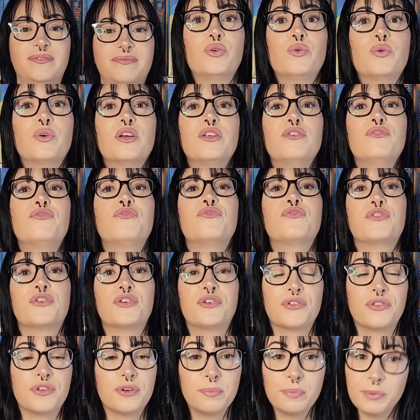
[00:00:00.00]
You can
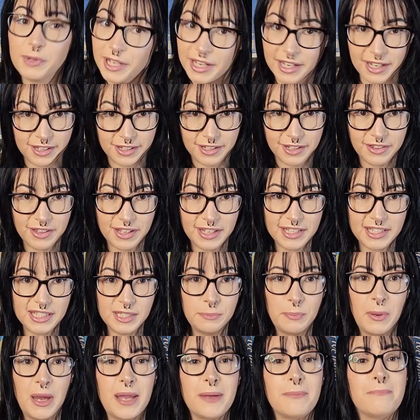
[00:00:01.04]
further play into this
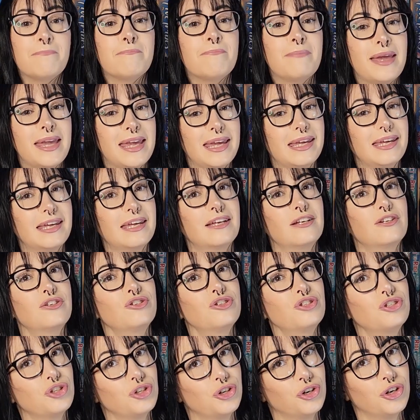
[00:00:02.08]
by making
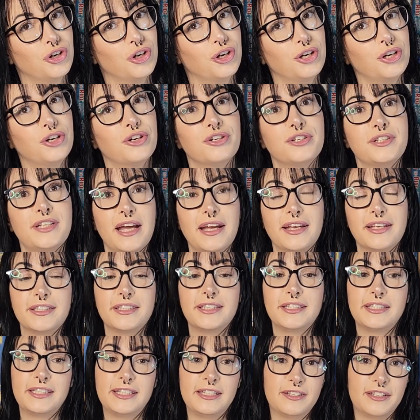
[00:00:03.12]
sure your deck is
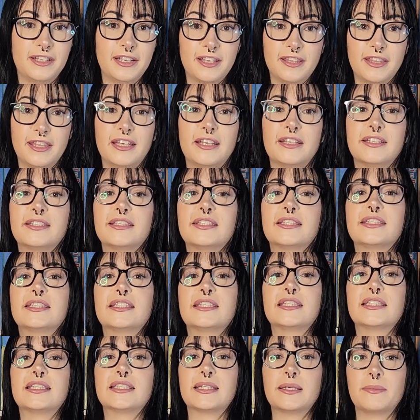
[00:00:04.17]
stealing things
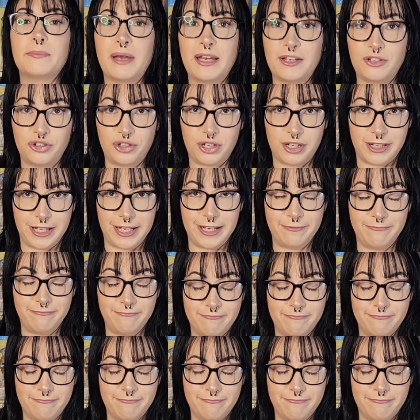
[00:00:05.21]
symmetrically,